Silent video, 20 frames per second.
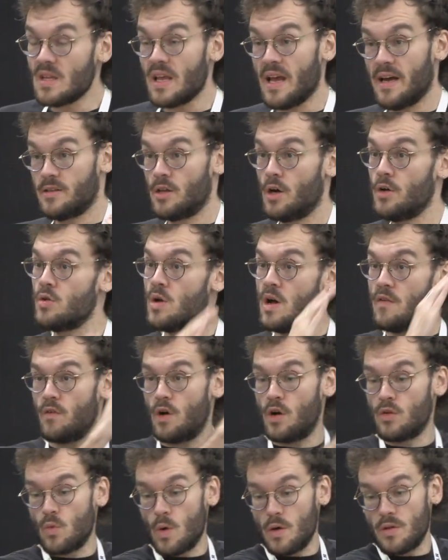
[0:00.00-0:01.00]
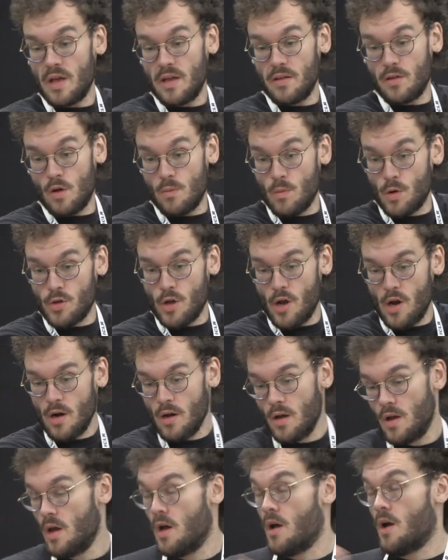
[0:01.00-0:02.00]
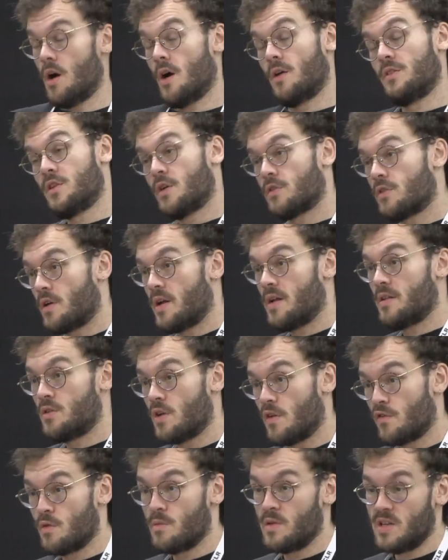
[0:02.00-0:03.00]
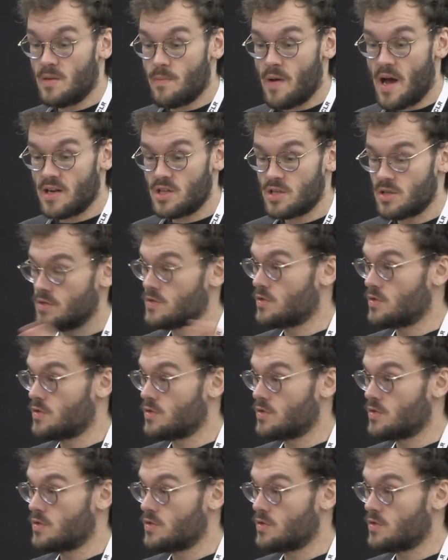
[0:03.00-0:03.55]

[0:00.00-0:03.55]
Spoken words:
And now you have, on one hand, a model. On the other hand, you have a mini batch.